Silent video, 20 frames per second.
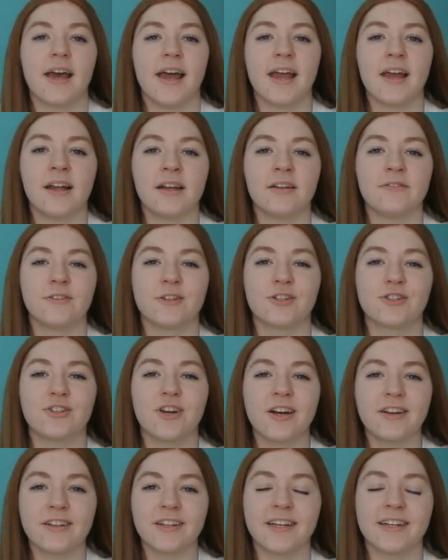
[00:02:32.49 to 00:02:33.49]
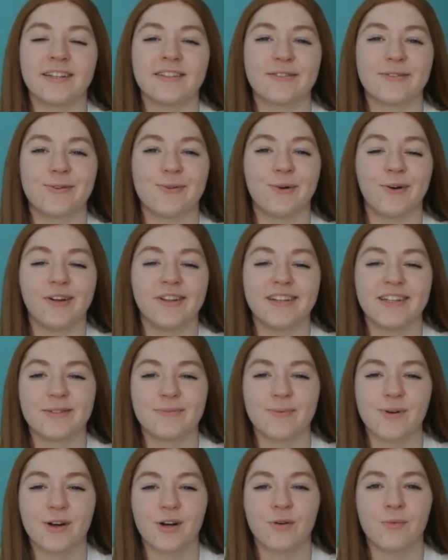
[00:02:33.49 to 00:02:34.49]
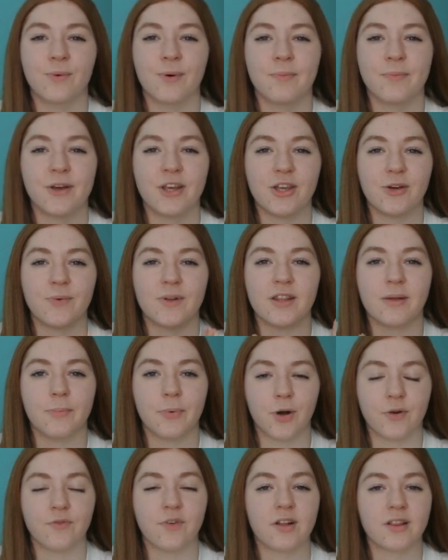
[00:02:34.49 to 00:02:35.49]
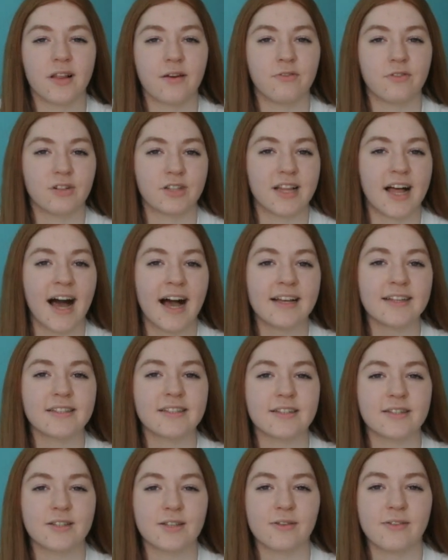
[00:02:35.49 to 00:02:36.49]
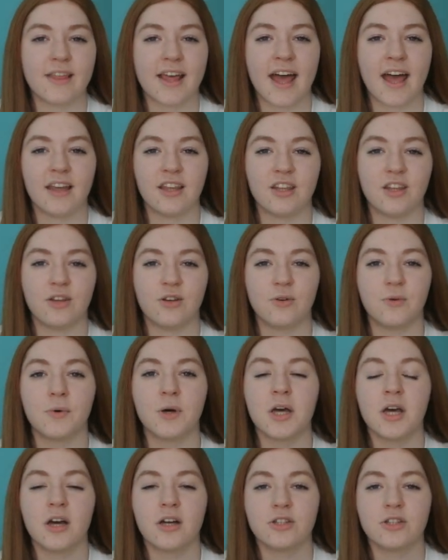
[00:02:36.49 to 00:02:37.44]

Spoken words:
And if you're struggling in school, this program will put you in the perfect level class so that you